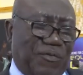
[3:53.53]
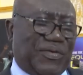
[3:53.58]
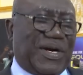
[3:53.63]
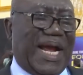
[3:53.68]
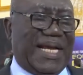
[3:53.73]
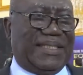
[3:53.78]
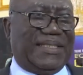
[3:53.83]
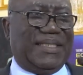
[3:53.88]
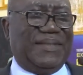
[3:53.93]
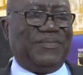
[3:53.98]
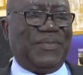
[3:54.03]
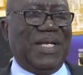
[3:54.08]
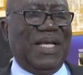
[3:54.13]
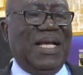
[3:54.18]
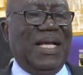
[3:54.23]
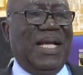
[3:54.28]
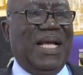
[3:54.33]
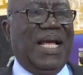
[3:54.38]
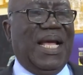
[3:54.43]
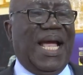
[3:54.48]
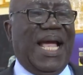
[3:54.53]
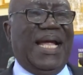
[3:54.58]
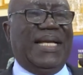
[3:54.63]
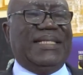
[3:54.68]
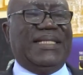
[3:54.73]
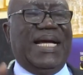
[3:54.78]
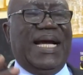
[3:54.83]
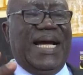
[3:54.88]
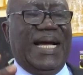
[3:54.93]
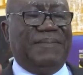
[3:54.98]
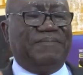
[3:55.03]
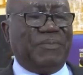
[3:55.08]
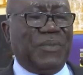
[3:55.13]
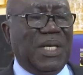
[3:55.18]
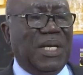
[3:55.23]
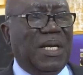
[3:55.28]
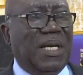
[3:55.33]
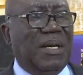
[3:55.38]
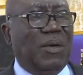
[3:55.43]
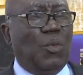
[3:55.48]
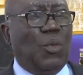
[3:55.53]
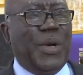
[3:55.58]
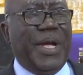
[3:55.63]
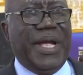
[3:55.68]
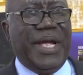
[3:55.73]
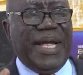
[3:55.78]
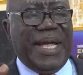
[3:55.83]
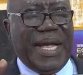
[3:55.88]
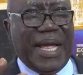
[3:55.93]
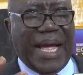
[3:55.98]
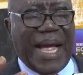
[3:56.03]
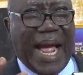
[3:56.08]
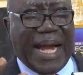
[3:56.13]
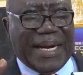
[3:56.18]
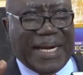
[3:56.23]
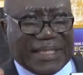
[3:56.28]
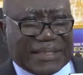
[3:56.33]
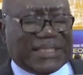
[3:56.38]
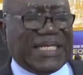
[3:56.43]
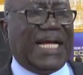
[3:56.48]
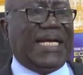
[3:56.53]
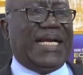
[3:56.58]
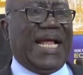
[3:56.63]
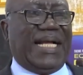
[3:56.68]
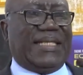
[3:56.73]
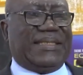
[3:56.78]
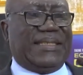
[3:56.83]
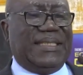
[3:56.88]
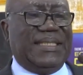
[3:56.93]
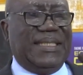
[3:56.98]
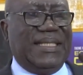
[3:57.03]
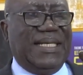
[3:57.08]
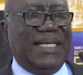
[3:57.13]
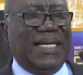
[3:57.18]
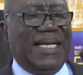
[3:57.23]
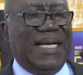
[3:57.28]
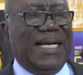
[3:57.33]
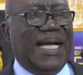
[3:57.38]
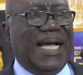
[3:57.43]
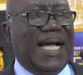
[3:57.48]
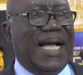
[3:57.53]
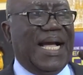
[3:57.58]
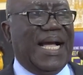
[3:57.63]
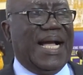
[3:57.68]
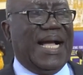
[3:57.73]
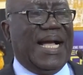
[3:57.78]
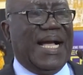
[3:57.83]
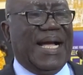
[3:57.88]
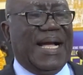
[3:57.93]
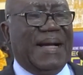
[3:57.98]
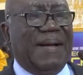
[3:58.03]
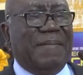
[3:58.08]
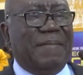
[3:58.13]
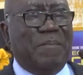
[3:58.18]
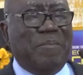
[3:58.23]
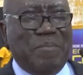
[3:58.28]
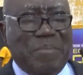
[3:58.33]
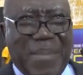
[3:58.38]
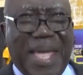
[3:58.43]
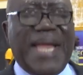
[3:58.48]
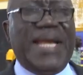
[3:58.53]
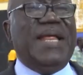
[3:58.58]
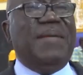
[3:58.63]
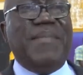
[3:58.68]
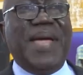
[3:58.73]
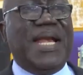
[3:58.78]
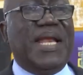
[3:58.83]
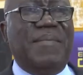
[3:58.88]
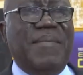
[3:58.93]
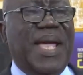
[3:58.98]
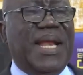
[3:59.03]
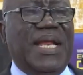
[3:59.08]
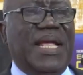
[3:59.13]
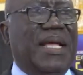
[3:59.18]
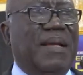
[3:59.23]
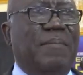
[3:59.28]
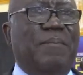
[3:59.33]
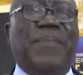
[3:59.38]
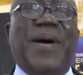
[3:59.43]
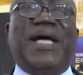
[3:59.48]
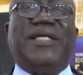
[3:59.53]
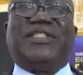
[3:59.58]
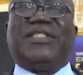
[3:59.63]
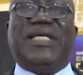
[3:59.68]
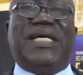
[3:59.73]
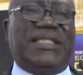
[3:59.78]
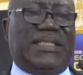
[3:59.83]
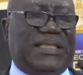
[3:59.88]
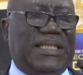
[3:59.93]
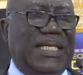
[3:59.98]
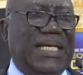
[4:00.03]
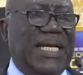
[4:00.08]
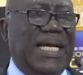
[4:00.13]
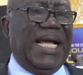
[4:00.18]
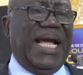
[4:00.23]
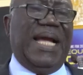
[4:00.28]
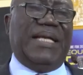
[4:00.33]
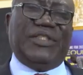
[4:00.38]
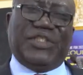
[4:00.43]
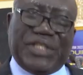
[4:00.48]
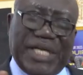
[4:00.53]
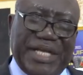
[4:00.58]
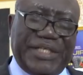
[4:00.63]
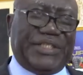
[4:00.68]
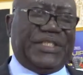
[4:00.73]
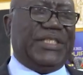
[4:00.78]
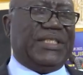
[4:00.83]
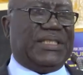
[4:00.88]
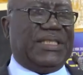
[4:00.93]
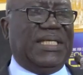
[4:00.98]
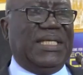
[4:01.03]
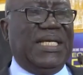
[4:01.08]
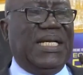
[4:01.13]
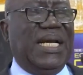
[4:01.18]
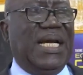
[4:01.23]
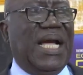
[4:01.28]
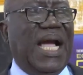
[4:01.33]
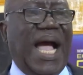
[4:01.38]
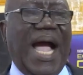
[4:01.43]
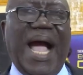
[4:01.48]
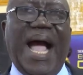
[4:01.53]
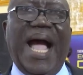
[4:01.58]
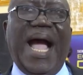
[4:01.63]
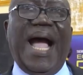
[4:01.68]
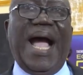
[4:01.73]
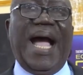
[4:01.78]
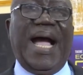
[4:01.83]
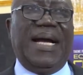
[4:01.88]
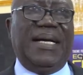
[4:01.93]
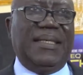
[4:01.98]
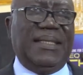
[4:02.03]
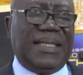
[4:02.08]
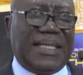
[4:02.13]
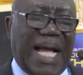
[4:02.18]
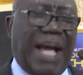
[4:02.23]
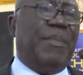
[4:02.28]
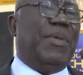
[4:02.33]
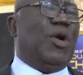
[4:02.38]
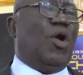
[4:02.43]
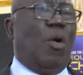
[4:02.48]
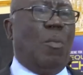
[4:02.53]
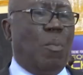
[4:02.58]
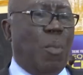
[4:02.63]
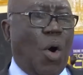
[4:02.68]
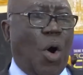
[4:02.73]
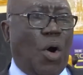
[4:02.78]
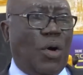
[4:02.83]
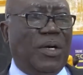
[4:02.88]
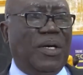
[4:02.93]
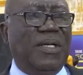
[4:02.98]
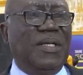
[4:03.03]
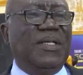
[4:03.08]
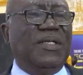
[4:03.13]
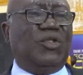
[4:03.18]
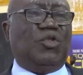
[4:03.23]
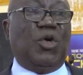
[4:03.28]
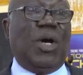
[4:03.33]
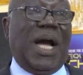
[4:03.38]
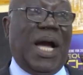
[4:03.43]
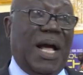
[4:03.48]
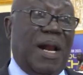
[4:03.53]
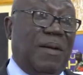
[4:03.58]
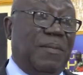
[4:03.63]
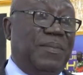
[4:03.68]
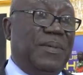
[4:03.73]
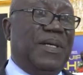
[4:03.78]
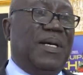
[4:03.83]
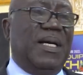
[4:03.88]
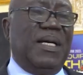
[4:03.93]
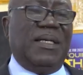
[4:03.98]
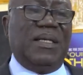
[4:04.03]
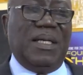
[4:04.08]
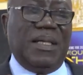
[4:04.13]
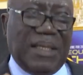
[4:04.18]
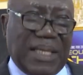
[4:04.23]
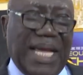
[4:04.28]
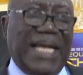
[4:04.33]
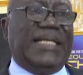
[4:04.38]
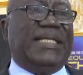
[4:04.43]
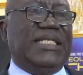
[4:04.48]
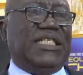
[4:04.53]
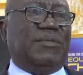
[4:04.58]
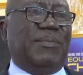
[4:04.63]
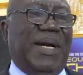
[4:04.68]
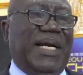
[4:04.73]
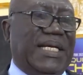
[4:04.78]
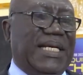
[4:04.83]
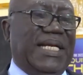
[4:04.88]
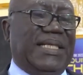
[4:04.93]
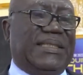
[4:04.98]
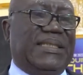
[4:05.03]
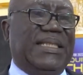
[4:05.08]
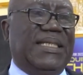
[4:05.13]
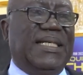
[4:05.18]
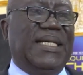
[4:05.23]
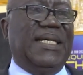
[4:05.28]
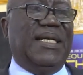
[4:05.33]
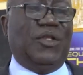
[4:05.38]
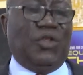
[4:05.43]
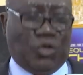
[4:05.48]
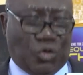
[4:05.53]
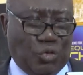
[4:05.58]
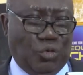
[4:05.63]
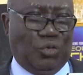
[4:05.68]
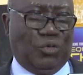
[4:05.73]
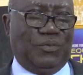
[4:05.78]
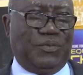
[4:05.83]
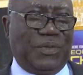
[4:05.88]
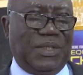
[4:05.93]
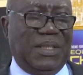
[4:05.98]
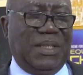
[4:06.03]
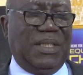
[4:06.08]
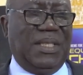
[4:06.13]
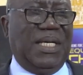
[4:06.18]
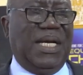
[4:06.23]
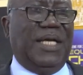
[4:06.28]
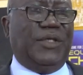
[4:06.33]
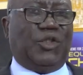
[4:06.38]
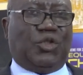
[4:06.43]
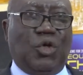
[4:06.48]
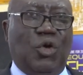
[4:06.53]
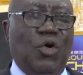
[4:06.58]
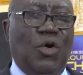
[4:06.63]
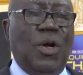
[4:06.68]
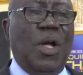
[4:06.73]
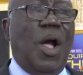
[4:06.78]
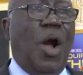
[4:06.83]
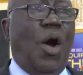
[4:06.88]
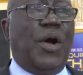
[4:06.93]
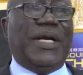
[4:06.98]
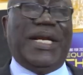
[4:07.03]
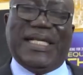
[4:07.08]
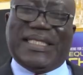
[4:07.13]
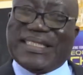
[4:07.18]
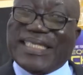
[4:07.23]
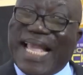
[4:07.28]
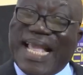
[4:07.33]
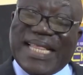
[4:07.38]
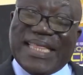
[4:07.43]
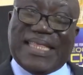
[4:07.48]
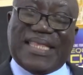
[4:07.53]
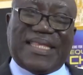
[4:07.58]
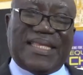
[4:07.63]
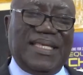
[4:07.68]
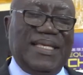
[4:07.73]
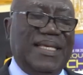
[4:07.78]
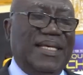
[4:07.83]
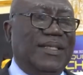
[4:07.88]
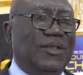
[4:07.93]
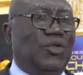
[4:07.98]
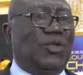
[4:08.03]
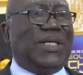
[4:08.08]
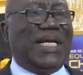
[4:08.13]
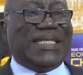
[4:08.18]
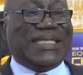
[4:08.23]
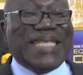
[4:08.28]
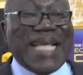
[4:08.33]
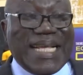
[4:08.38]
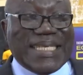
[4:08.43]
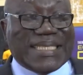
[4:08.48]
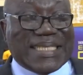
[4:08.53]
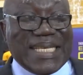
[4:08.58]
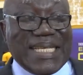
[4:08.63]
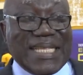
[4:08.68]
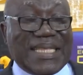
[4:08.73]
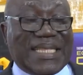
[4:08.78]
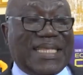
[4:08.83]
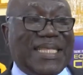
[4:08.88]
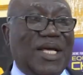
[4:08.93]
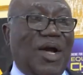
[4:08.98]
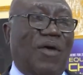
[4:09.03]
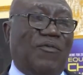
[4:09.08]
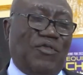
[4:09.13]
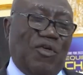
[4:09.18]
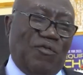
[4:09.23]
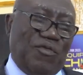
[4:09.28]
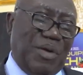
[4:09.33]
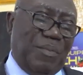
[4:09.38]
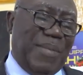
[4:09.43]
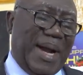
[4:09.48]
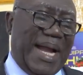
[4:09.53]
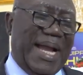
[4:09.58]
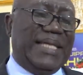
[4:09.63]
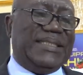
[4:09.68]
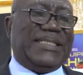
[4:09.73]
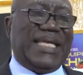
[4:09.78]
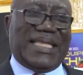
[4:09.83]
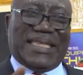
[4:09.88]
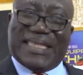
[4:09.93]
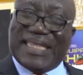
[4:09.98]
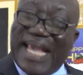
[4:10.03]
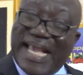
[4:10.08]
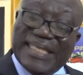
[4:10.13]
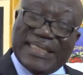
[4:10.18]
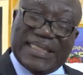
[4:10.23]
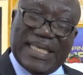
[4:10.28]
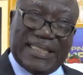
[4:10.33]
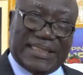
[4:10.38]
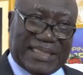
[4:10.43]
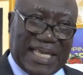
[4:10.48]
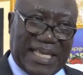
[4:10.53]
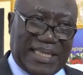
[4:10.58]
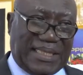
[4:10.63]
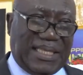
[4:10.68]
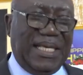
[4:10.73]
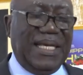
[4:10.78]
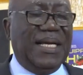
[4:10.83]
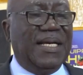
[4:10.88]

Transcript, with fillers: of Christ. And uh, we understand that uh, many, many, many pastors and churches are coming on board to help get this mandate through. And so on the 10th to the 13th of November, it's a Thursday 10th